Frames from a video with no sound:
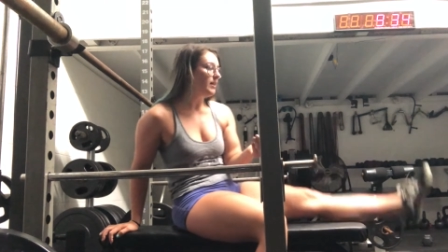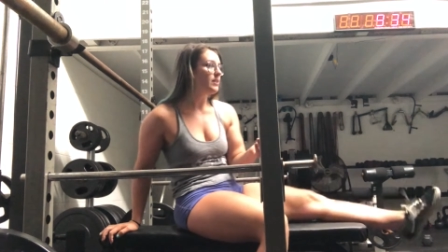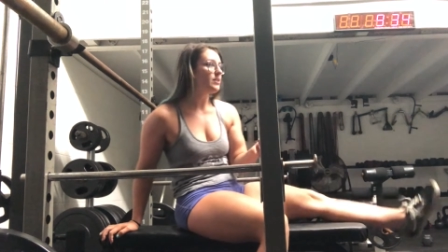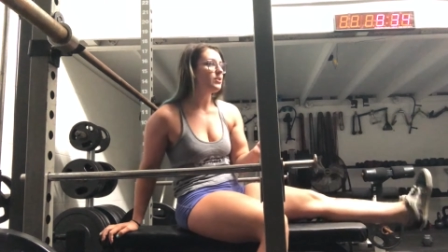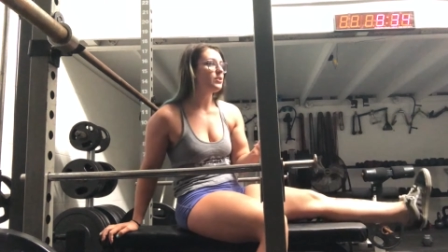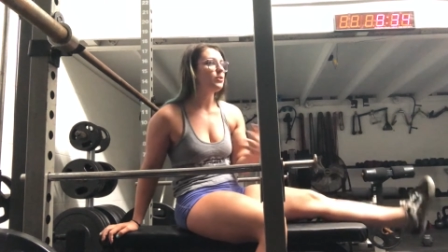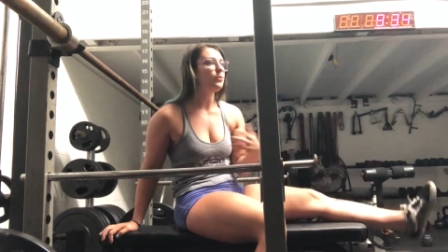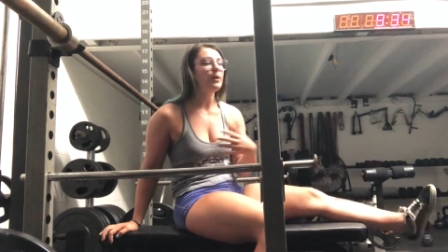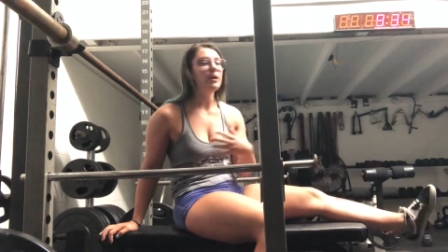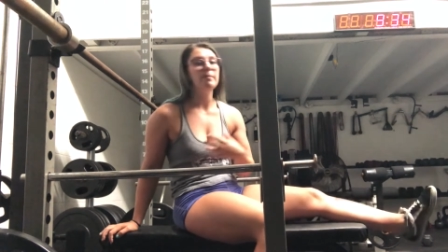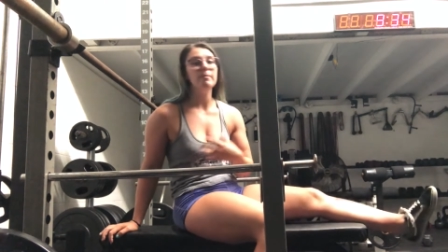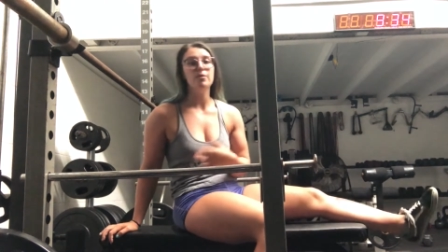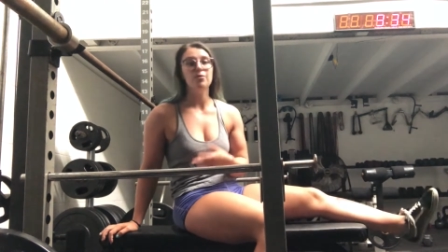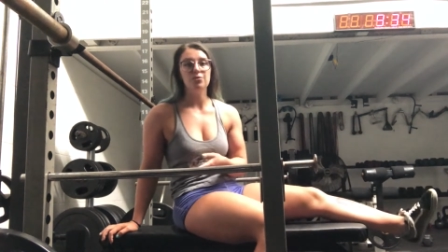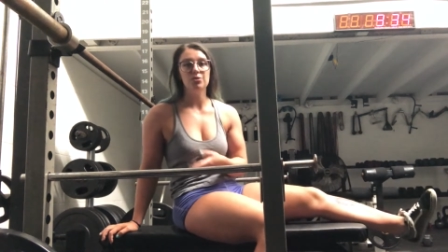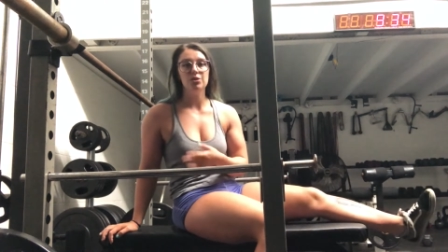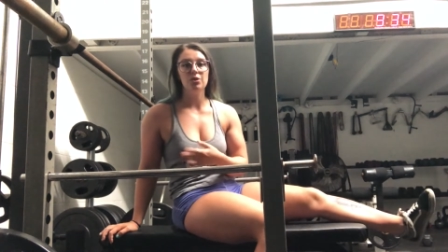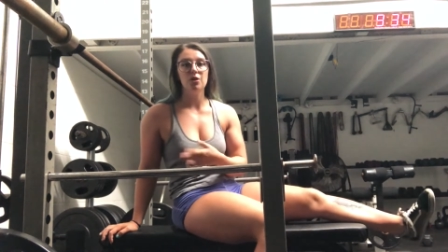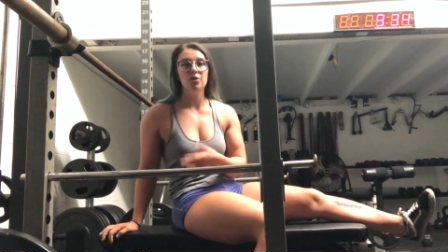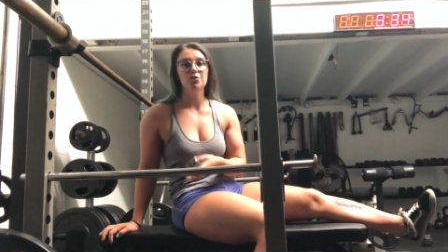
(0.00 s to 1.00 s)
is the way
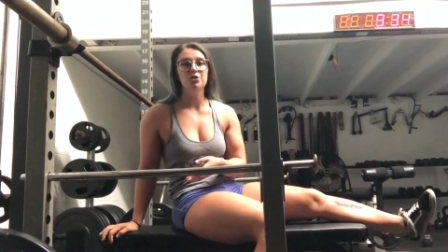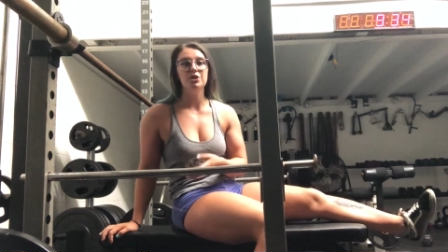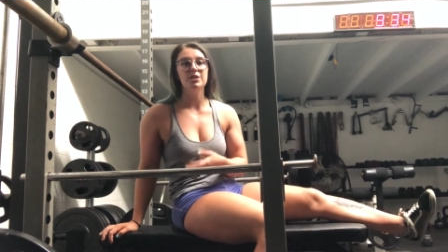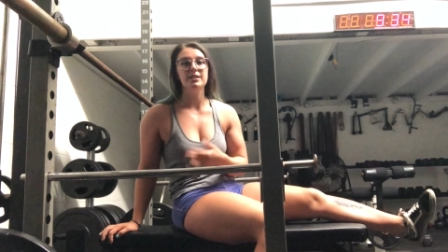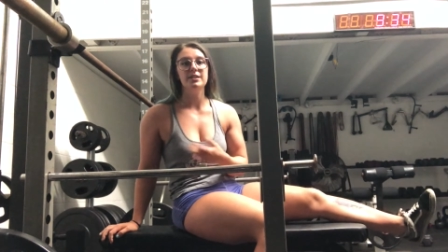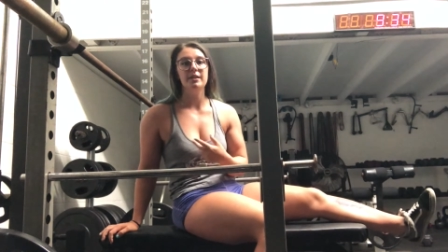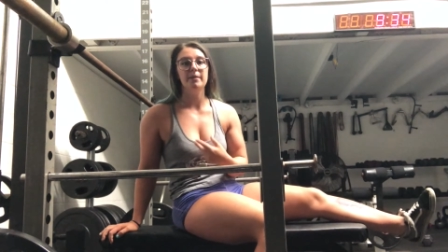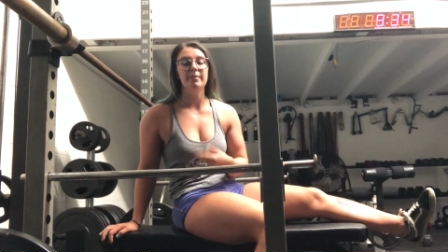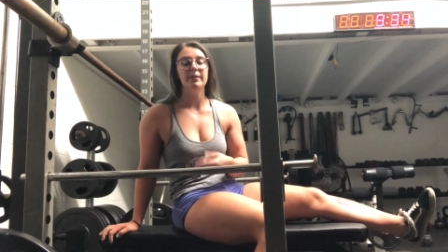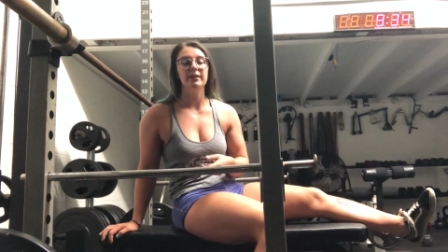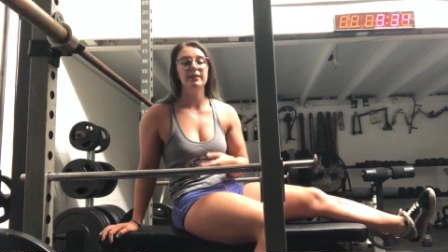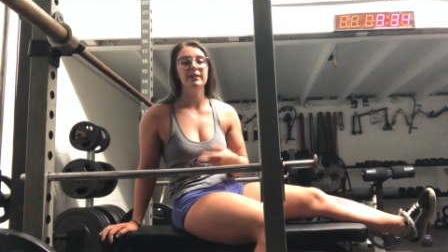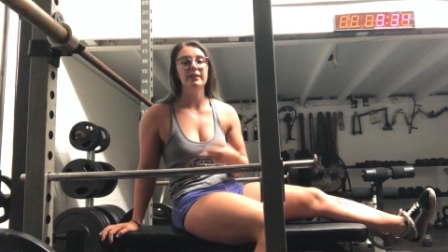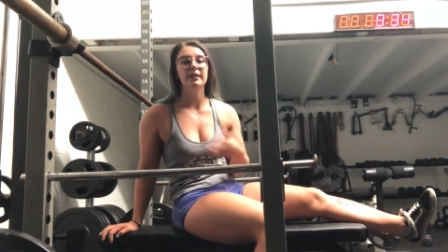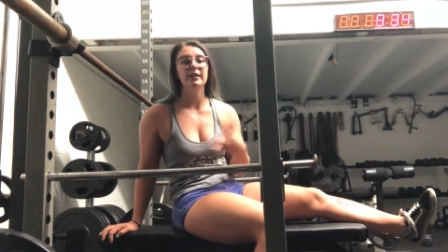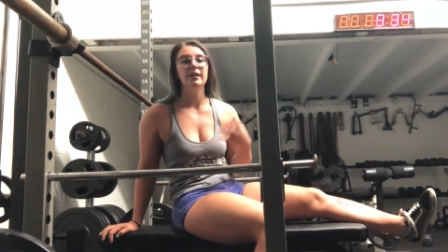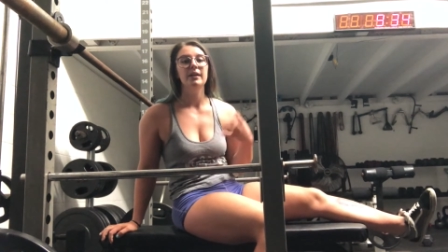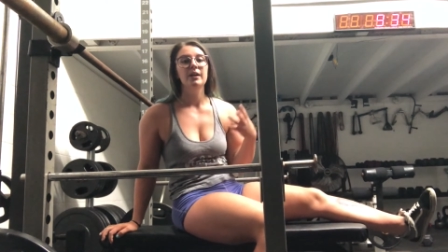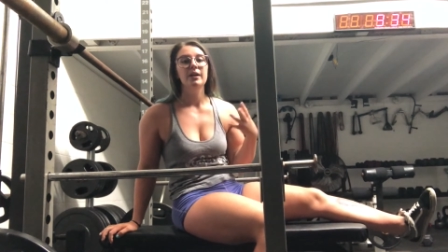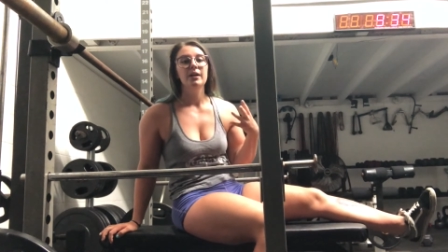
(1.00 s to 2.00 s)
most coaches
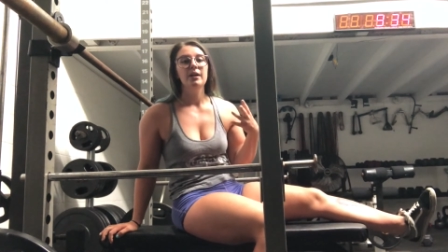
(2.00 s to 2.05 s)
typically